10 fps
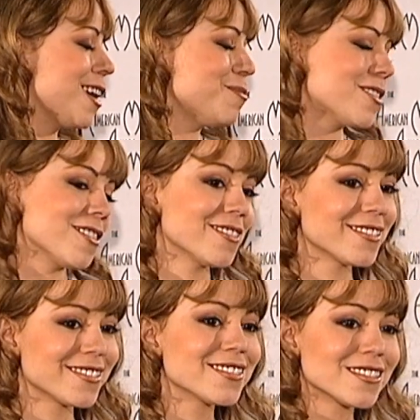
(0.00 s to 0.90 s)
So
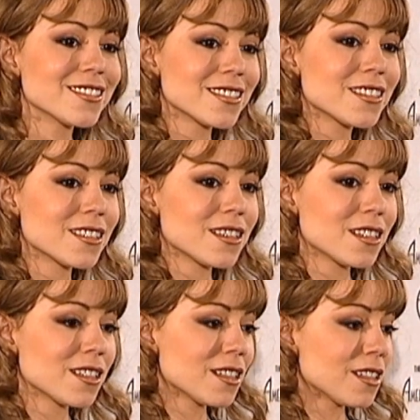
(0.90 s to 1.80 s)
why do you
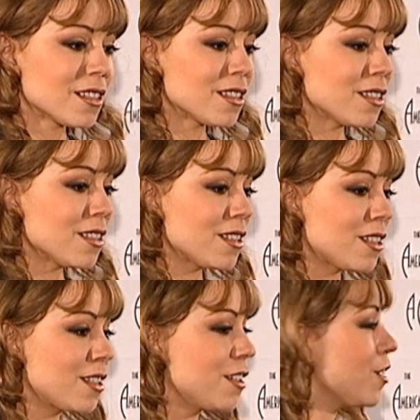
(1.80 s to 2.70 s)
participate?
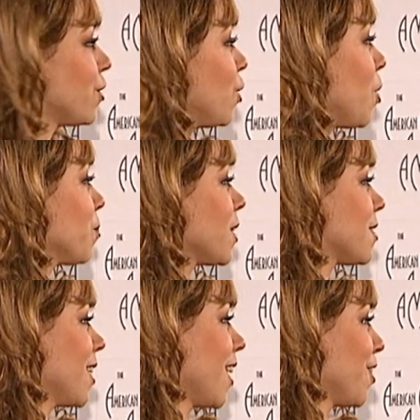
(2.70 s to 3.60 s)
No, I'm not
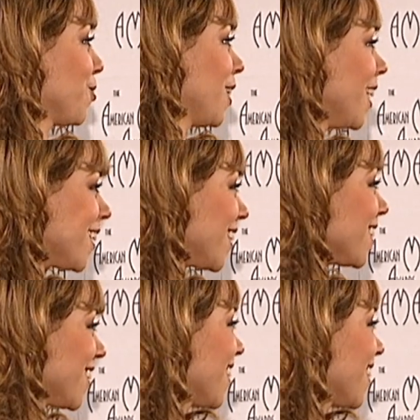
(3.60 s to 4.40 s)
saying I don't like it.